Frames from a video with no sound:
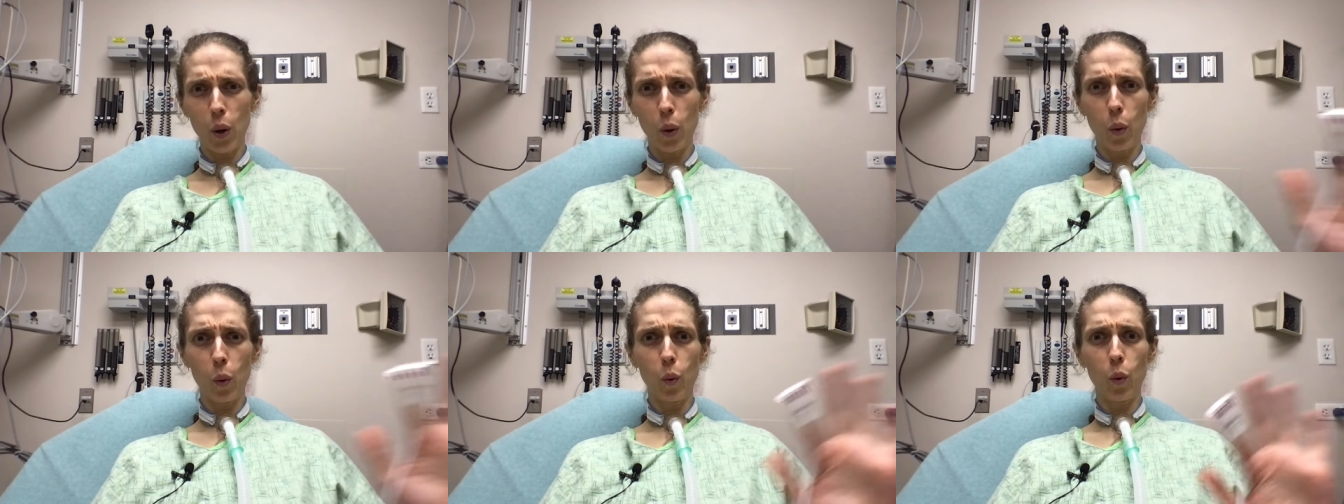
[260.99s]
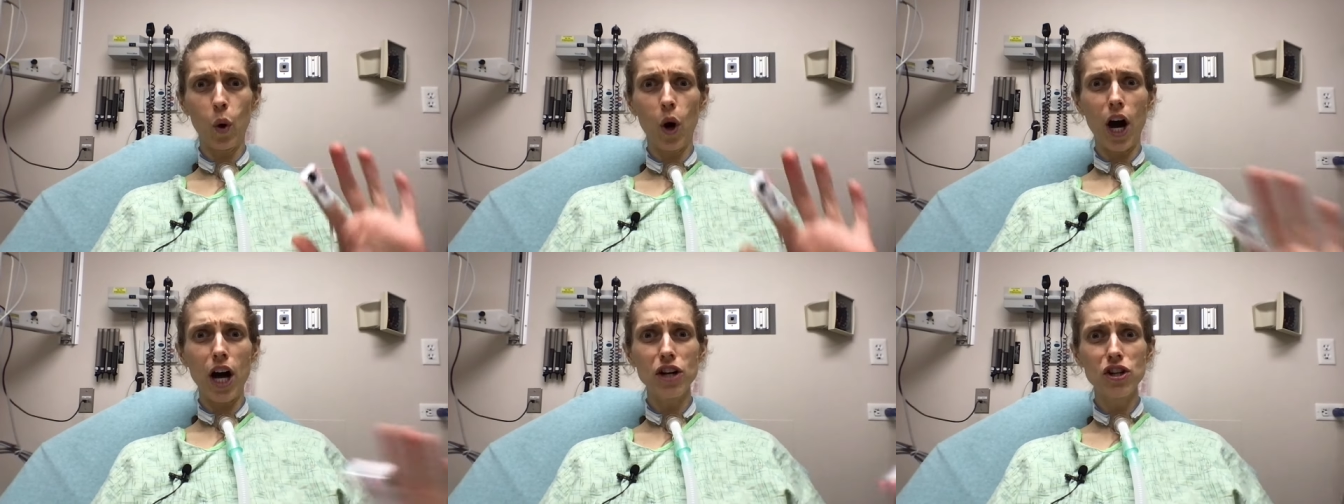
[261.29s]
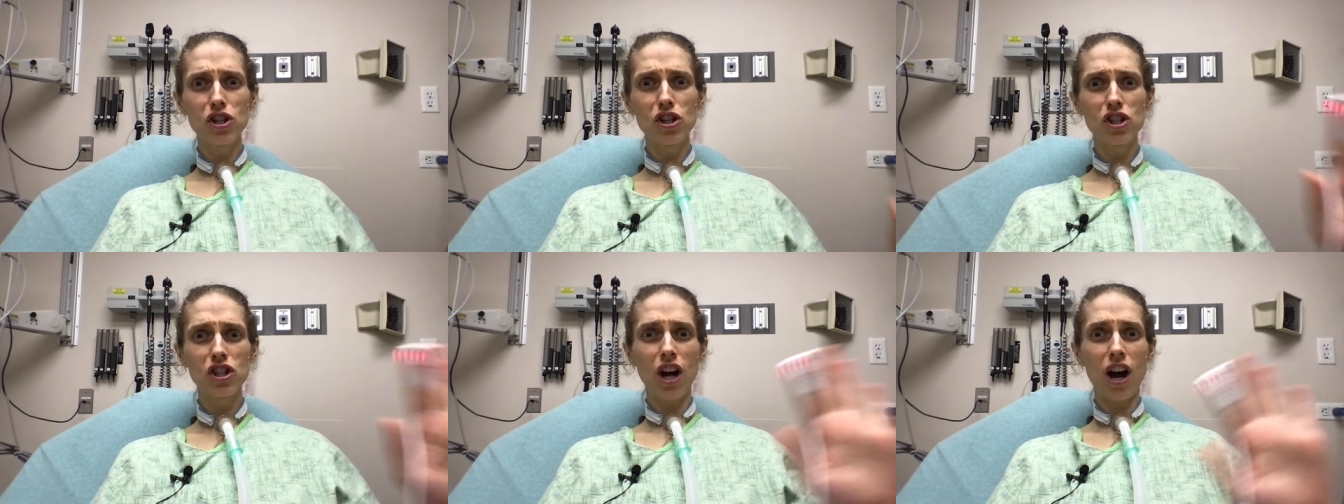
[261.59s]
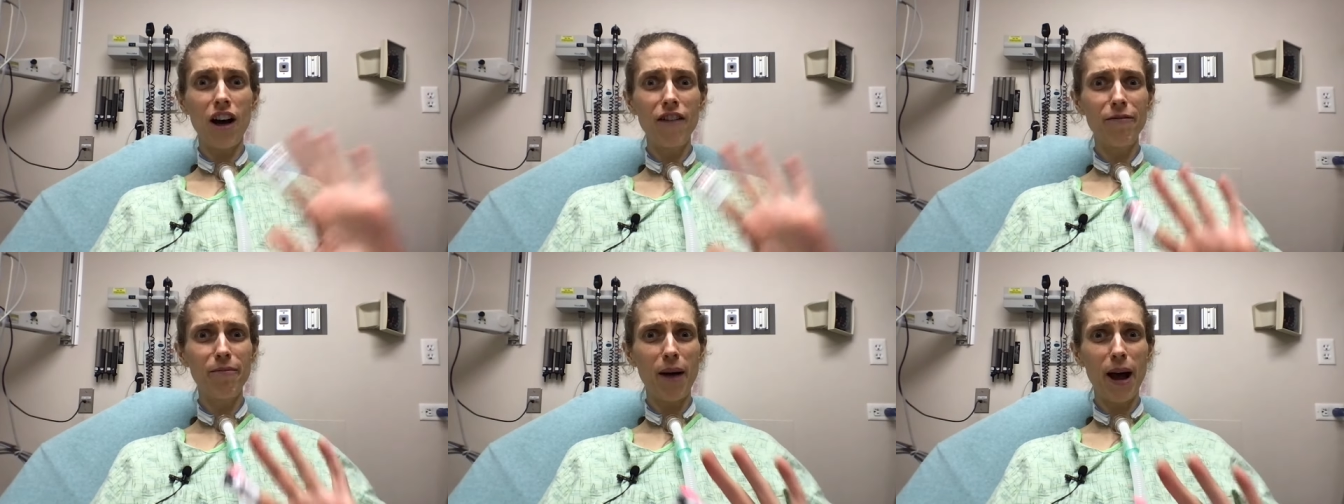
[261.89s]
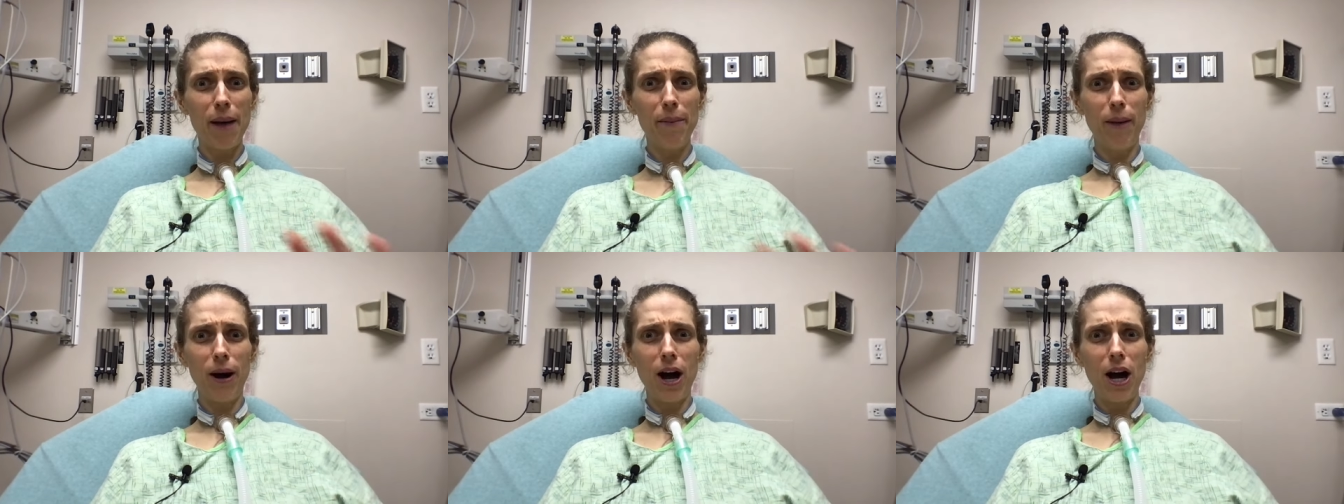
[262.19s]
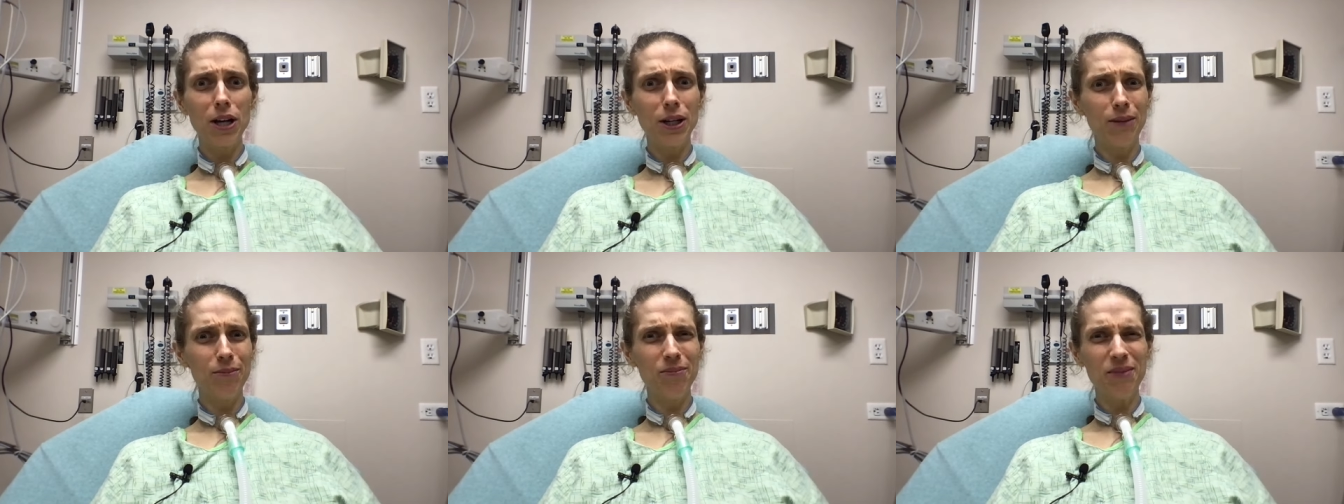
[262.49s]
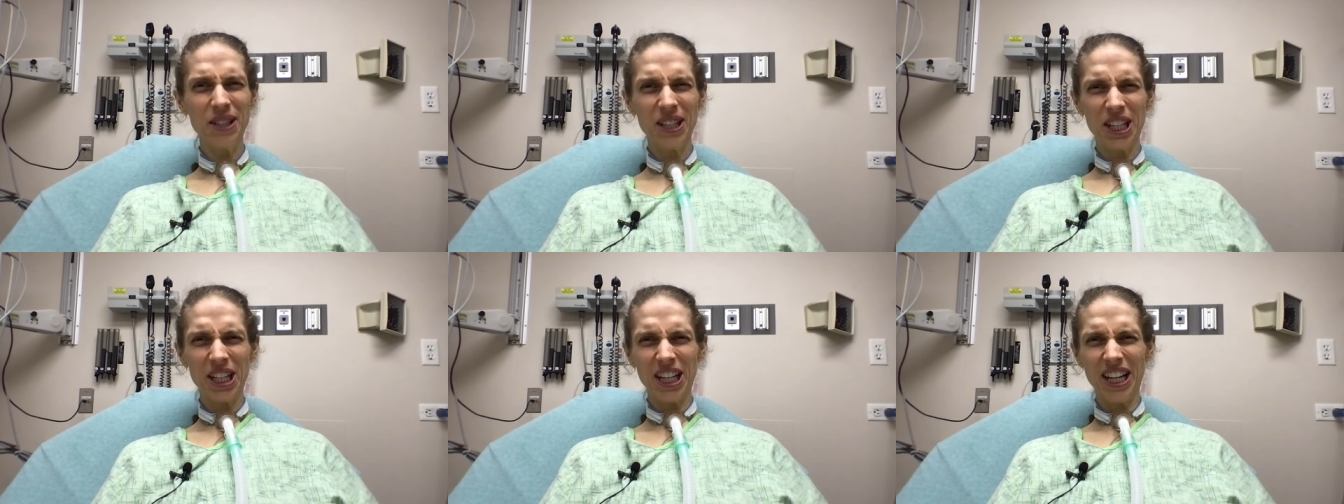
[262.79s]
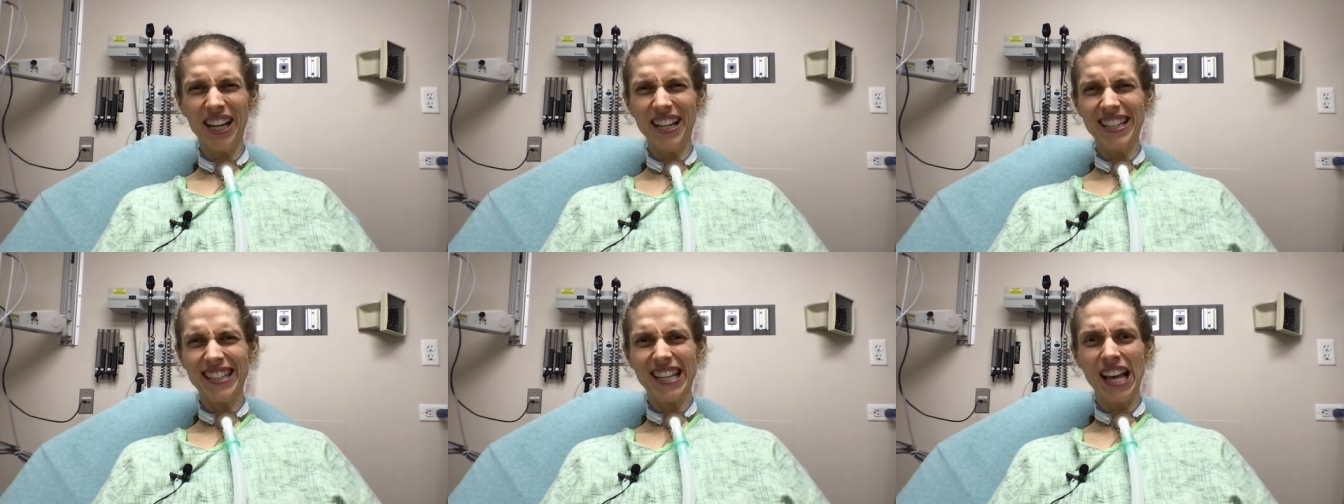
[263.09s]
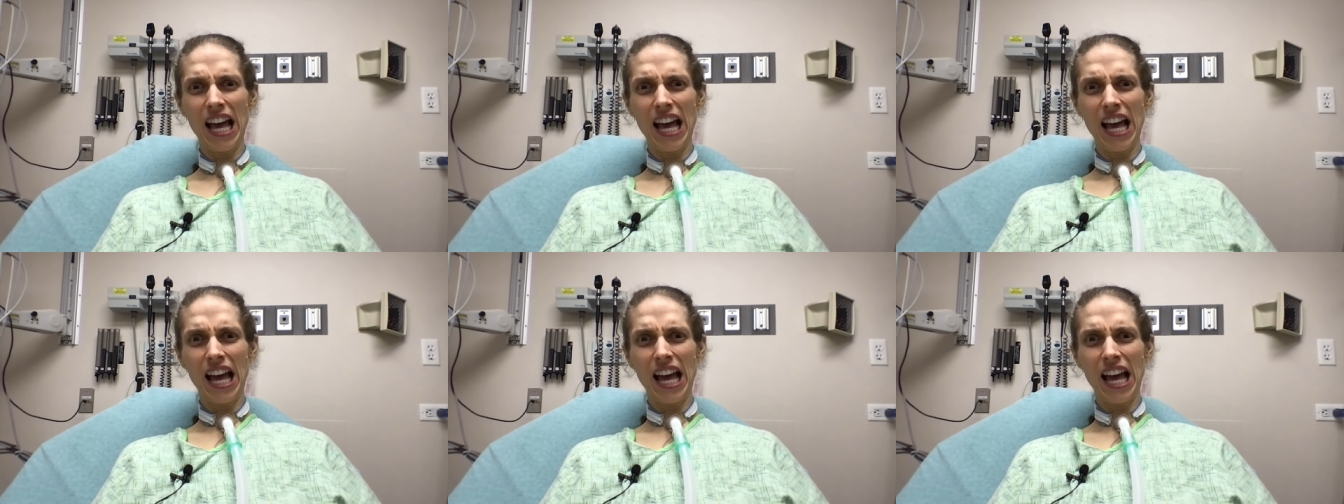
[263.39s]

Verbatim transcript: washed off my bottom because